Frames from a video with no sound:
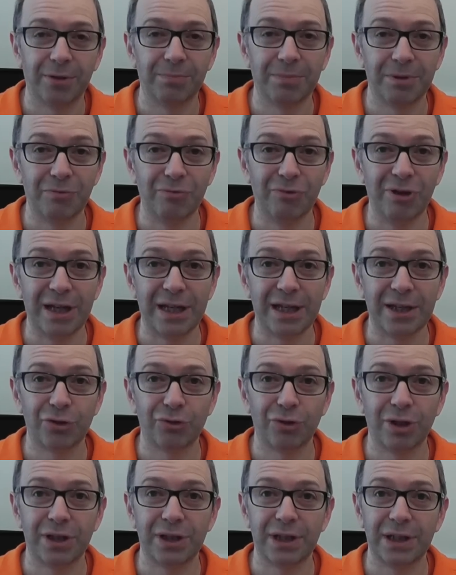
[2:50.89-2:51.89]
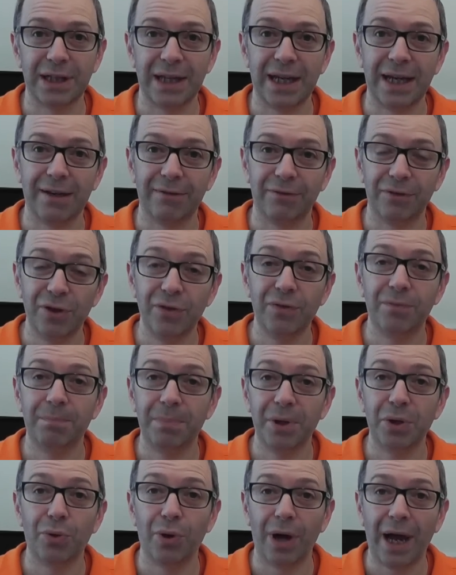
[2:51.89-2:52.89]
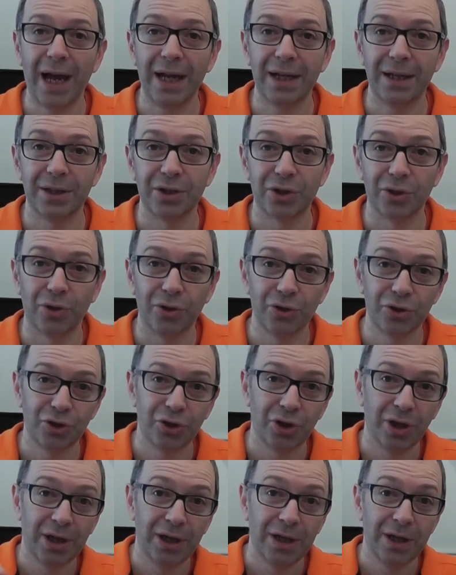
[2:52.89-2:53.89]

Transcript: I'd be really interested to hear. If you've built a Hackintosh,